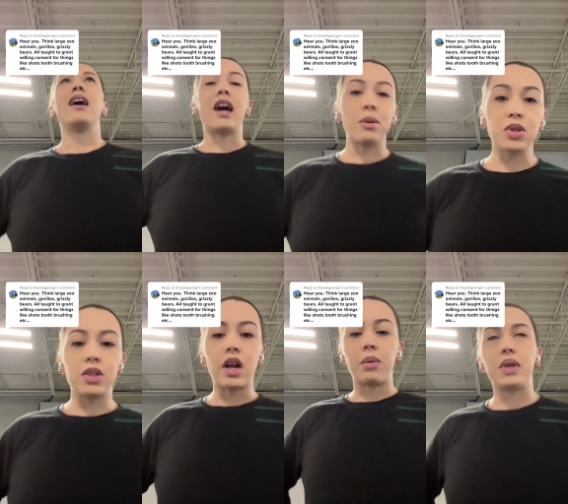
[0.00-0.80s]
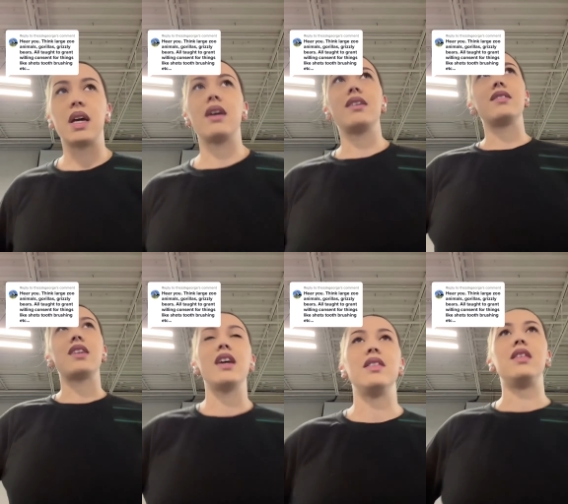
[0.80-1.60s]
Absolutely not,
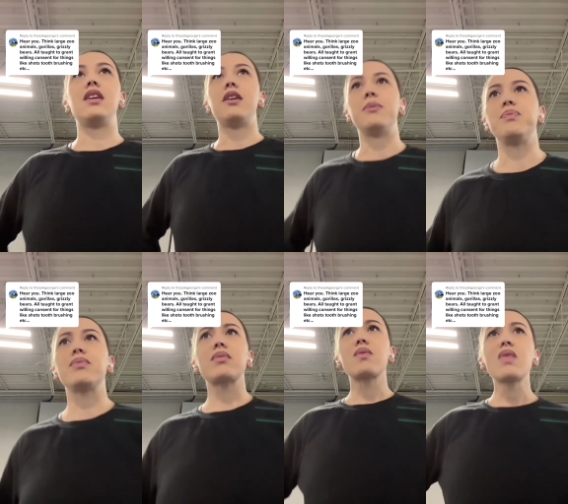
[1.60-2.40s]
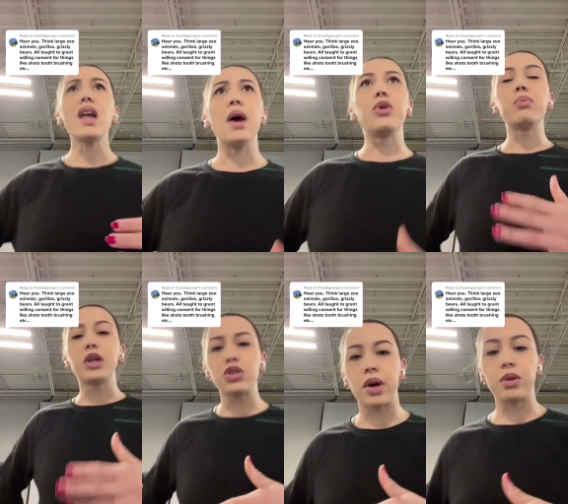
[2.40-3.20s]
because the, I would
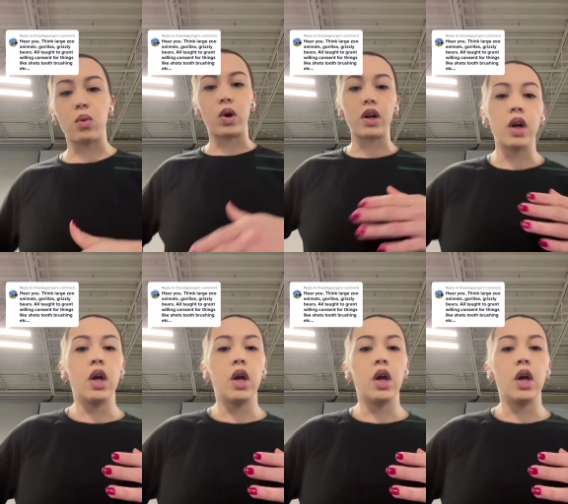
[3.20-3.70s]
much rather work